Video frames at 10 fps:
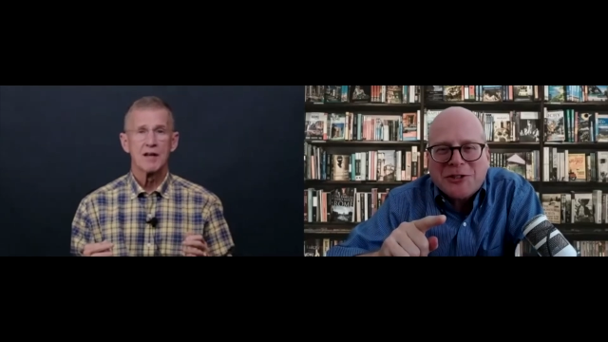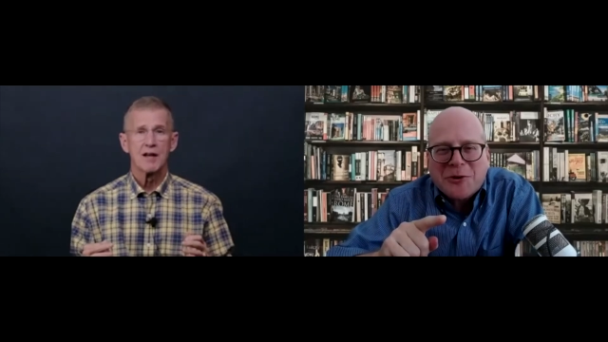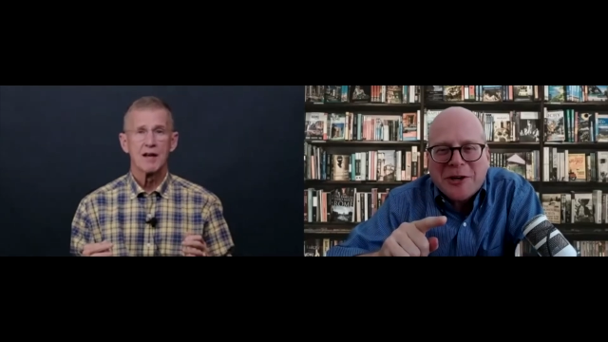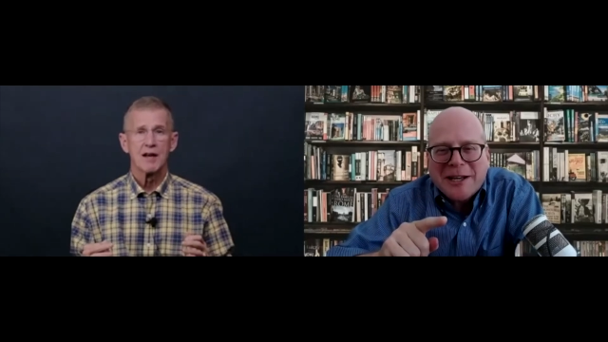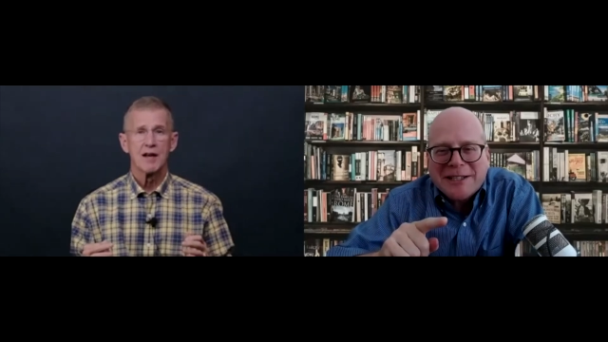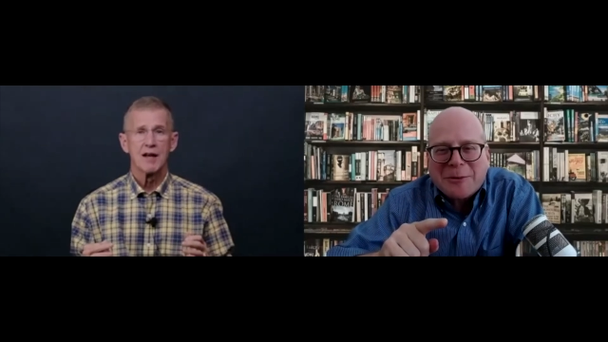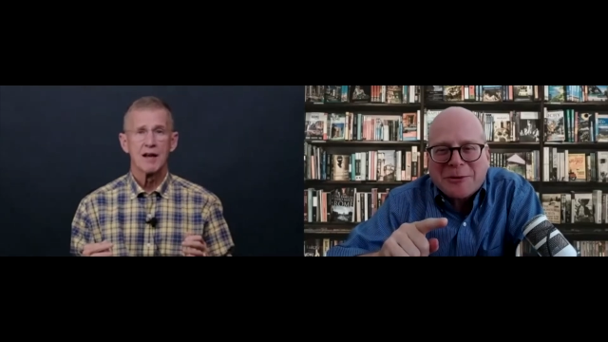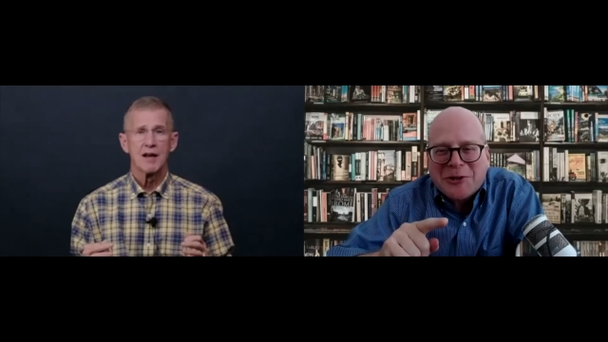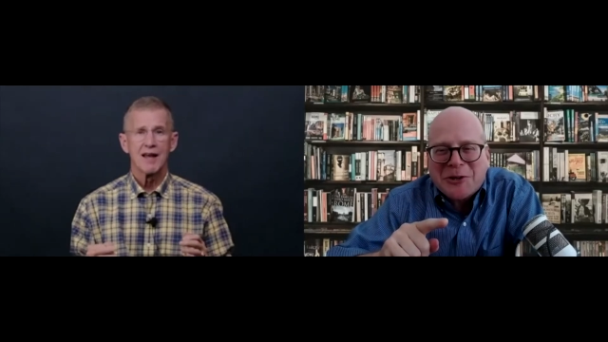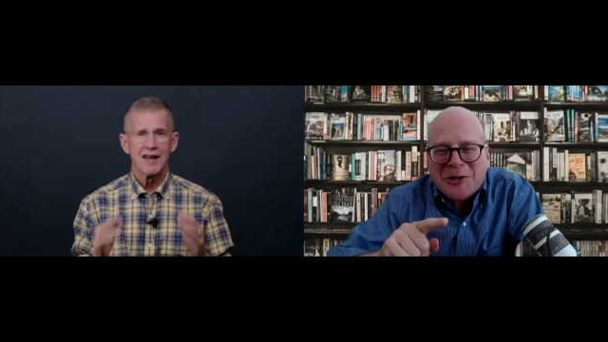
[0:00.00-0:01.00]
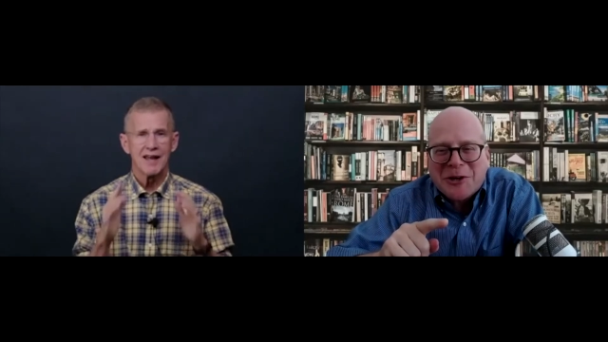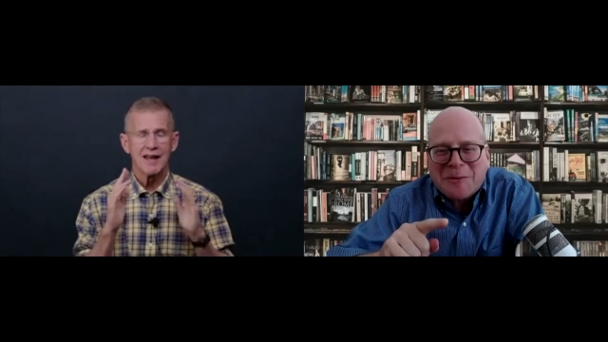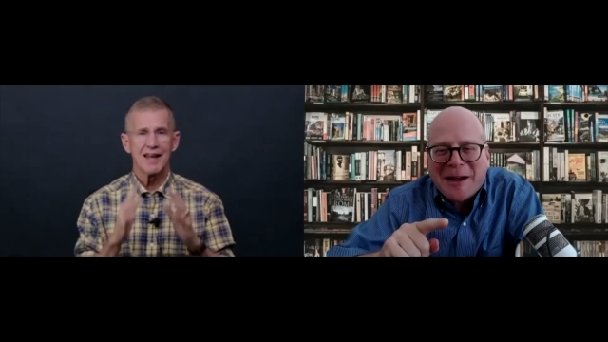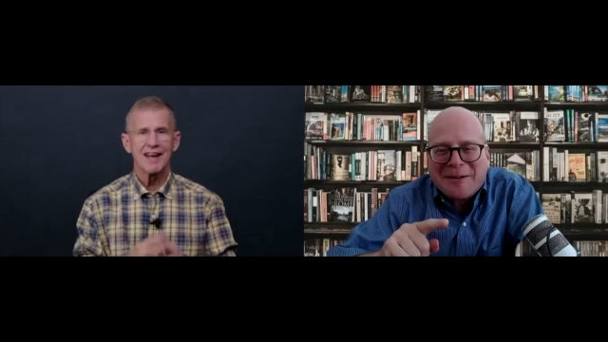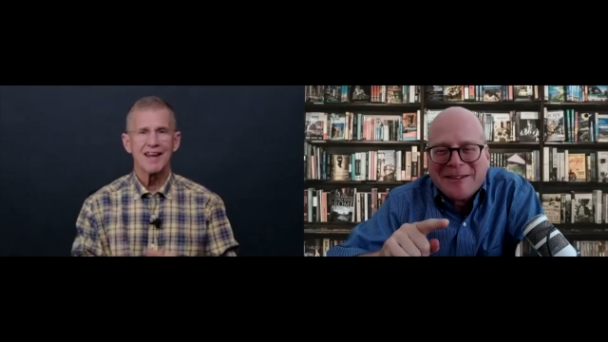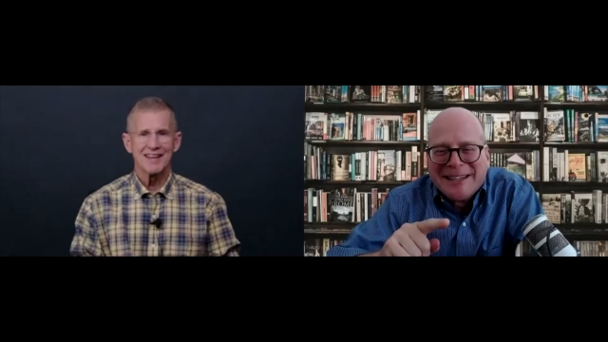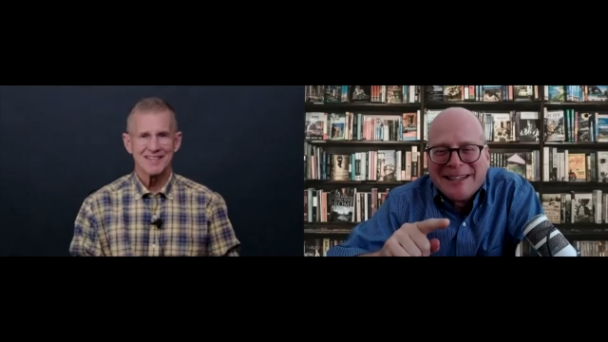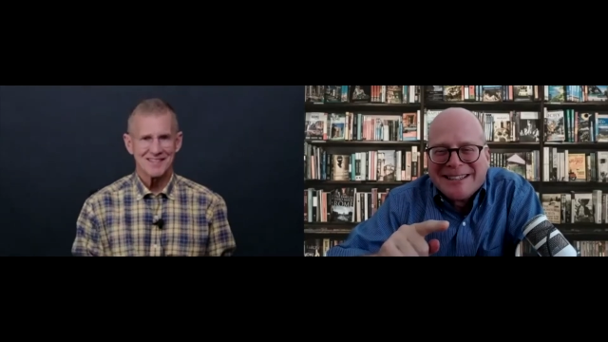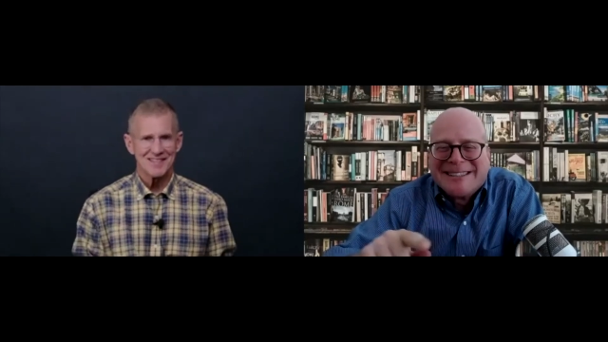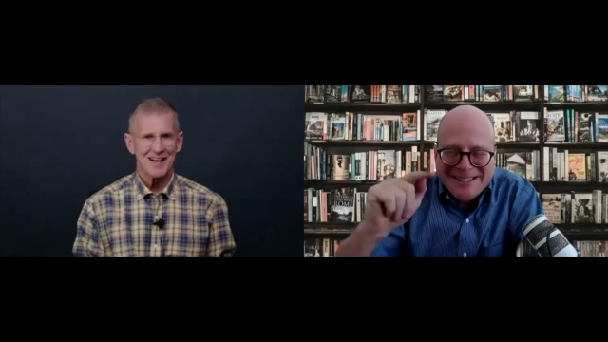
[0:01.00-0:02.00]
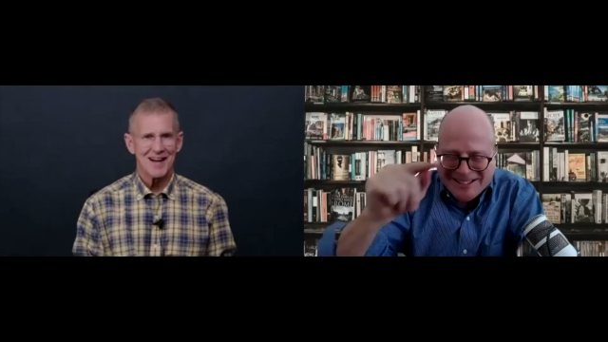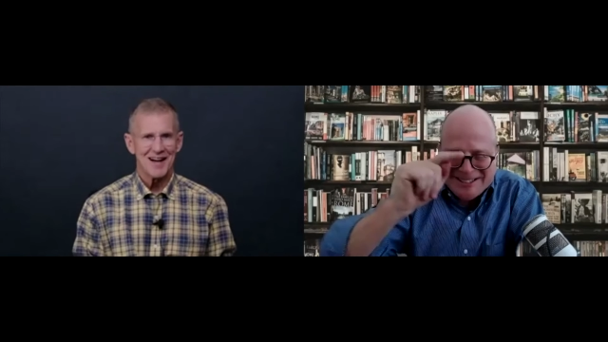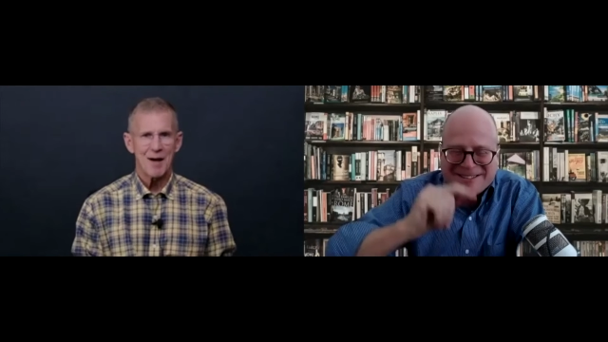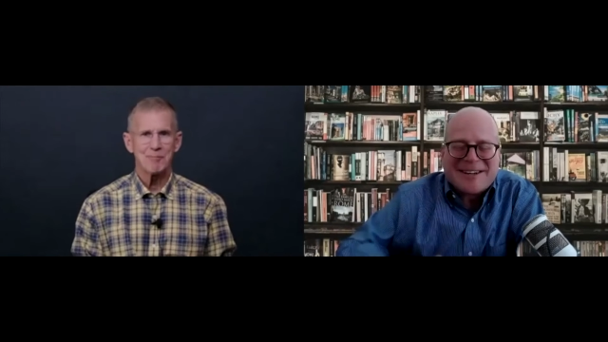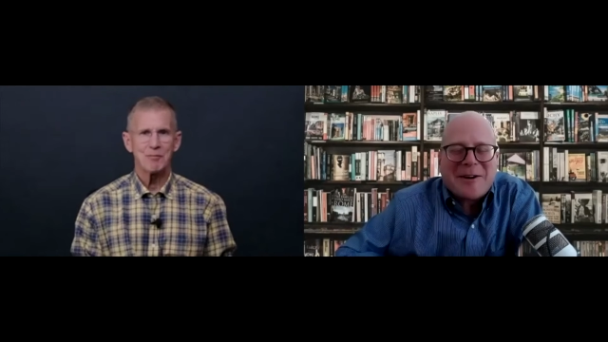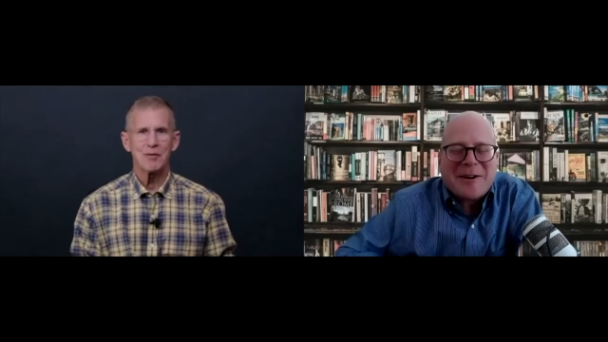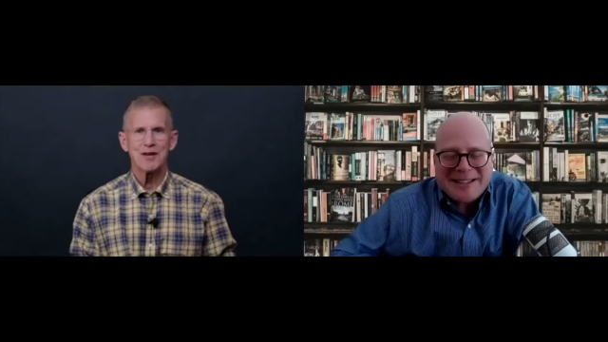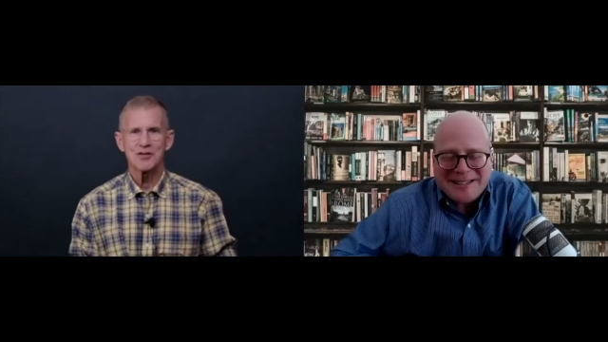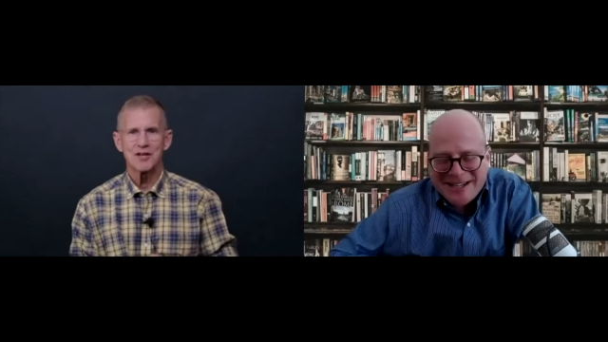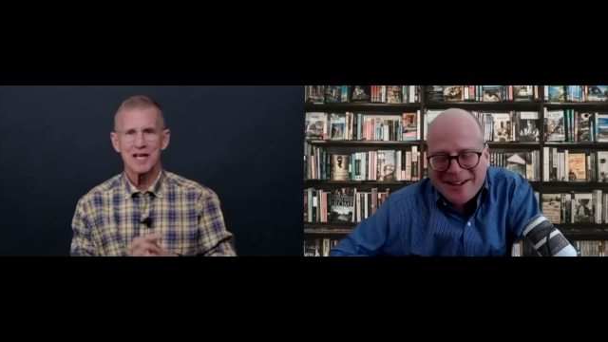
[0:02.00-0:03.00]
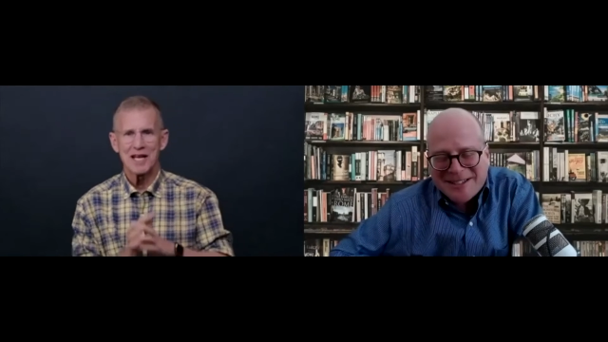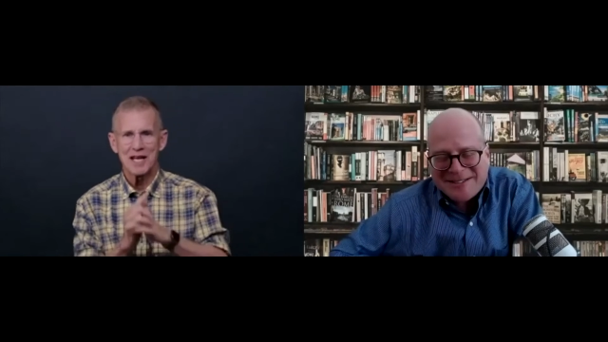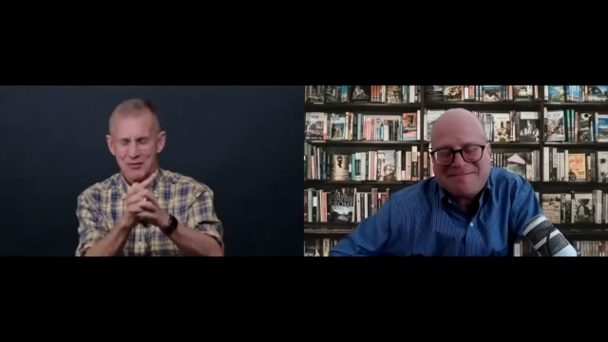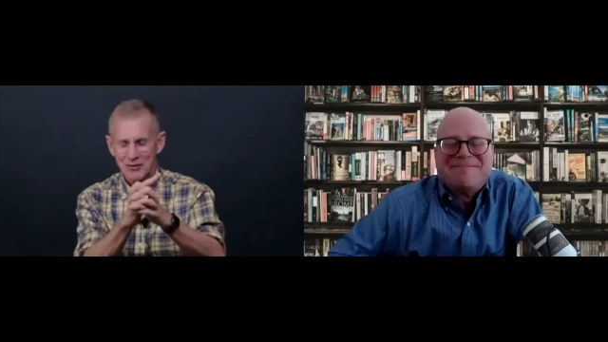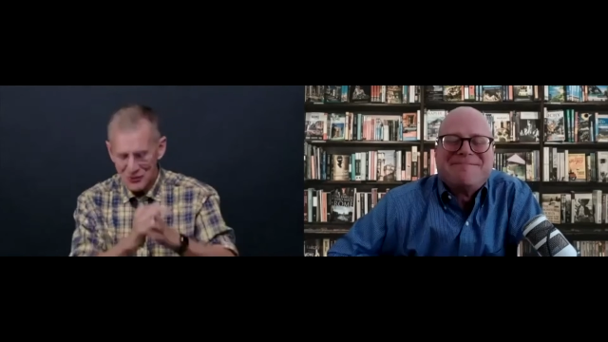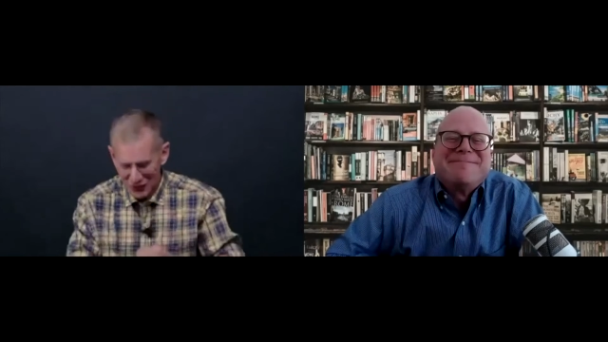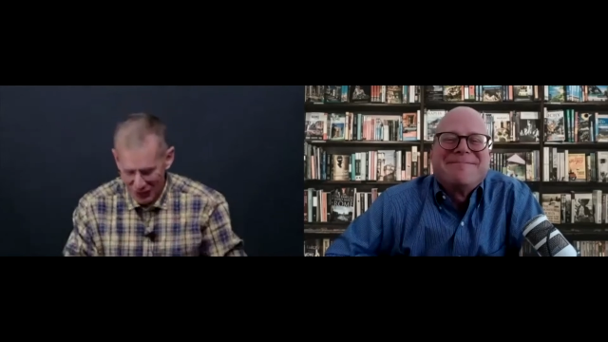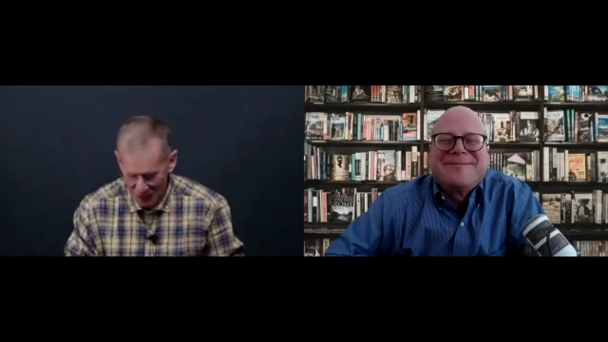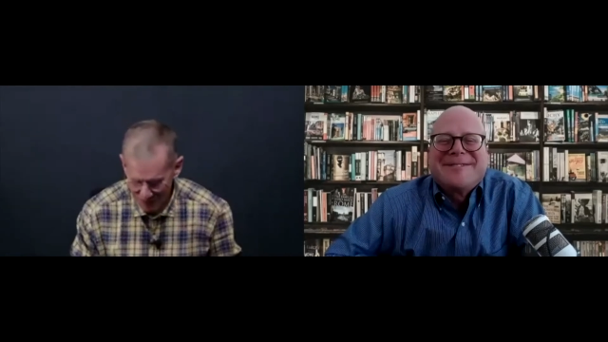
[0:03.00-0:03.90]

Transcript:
Speaker 1: story? Is that what you're going to talk it, about? It is. Good. Operation All right, tell us. Eagle Claw.